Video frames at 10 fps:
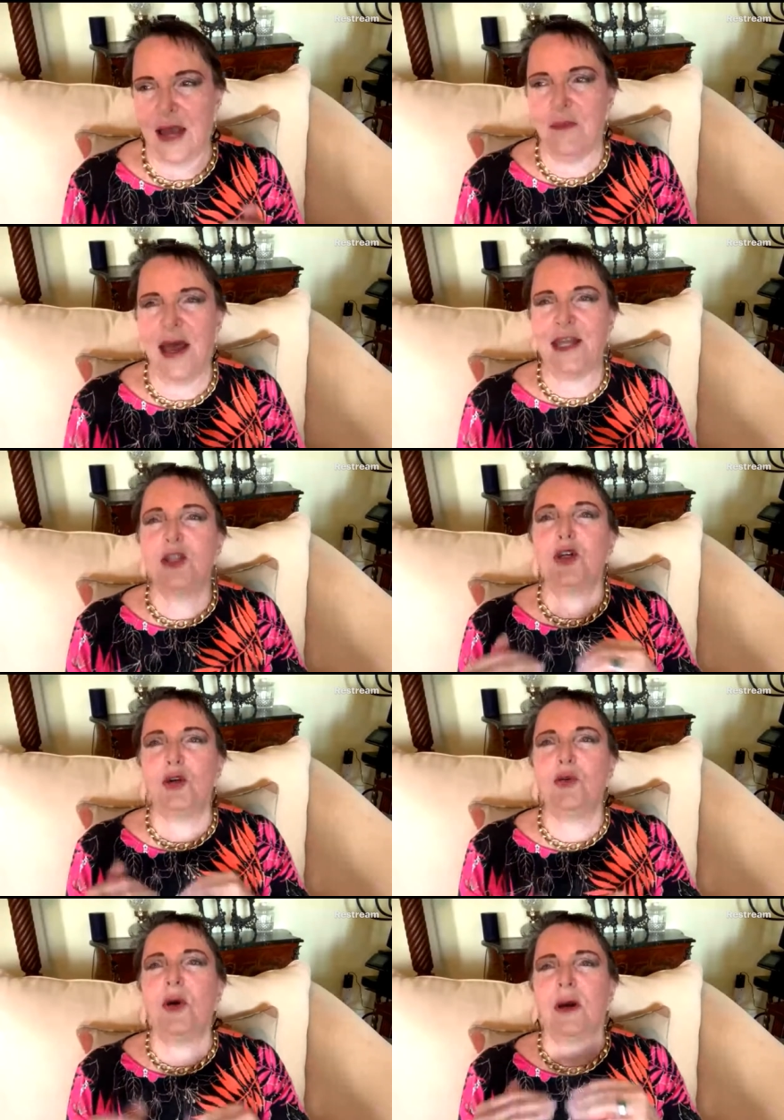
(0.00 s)
Am I
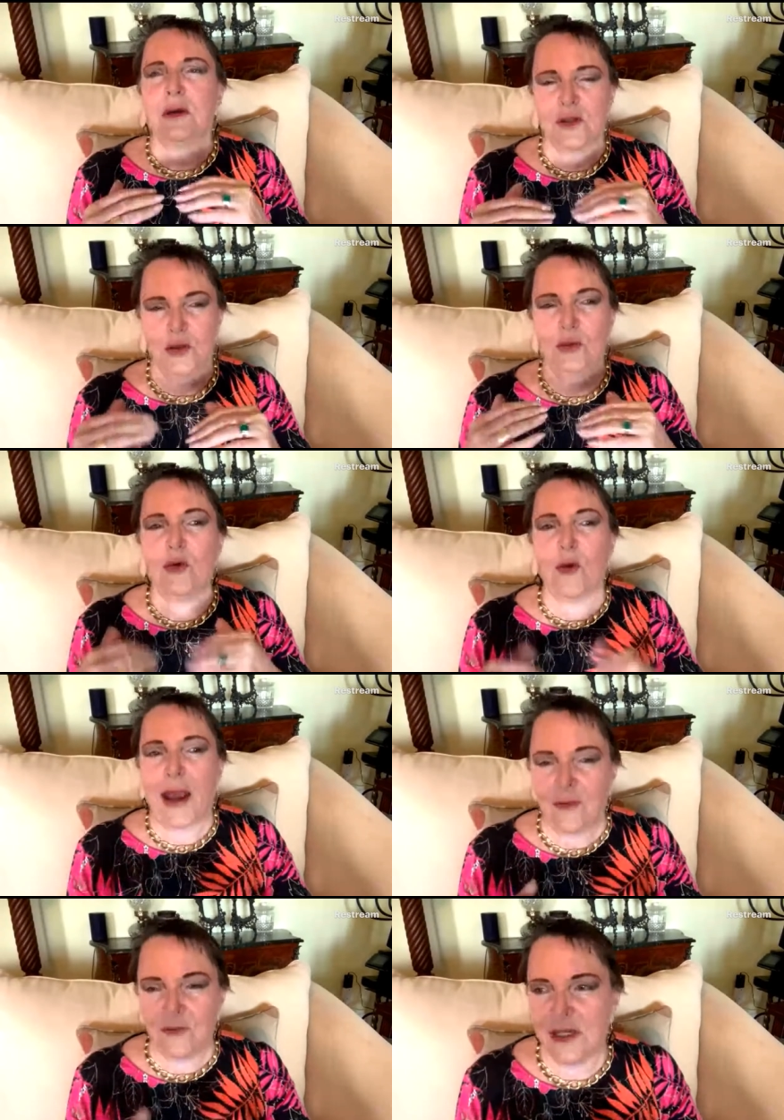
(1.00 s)
too
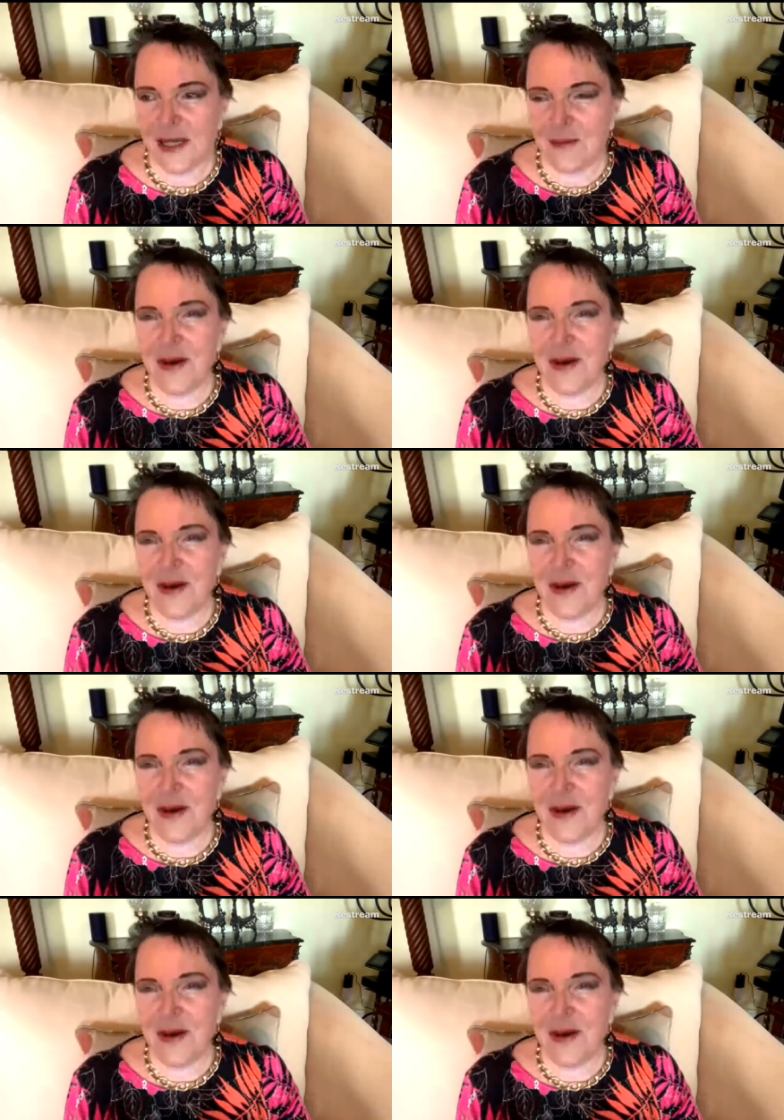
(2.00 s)
grounded?